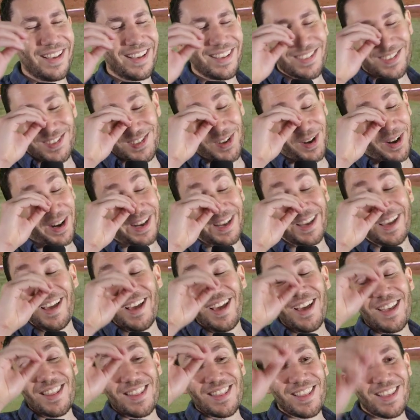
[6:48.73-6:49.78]
Sorry.
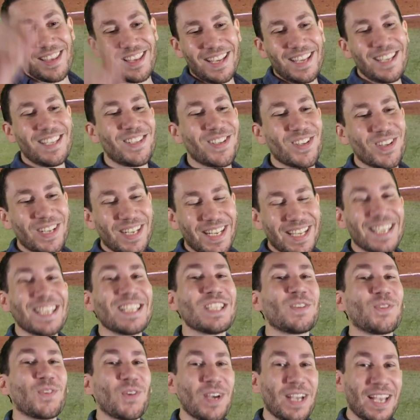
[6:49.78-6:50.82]
The easier it
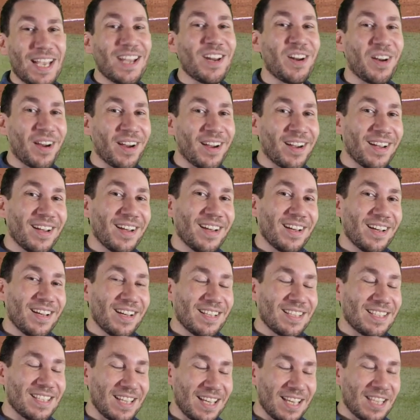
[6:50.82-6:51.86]
is for a hitter
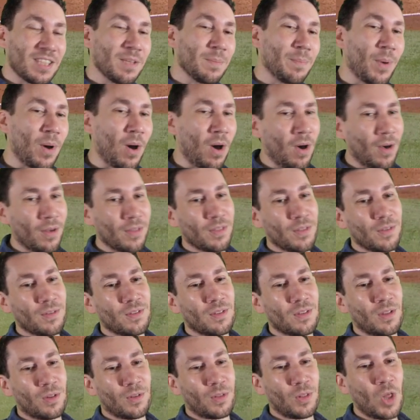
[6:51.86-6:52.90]
to hit the ball,
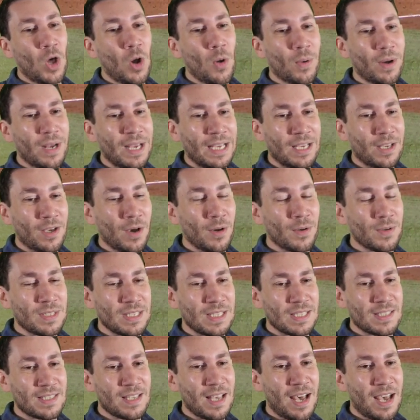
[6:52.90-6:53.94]
the lower it goes
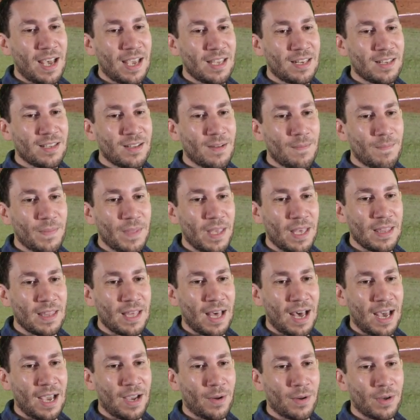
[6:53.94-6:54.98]
inside and
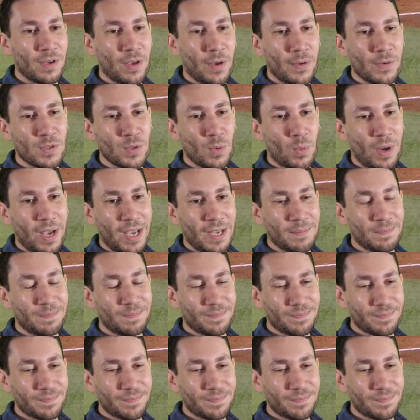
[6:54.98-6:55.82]
the higher it goes away.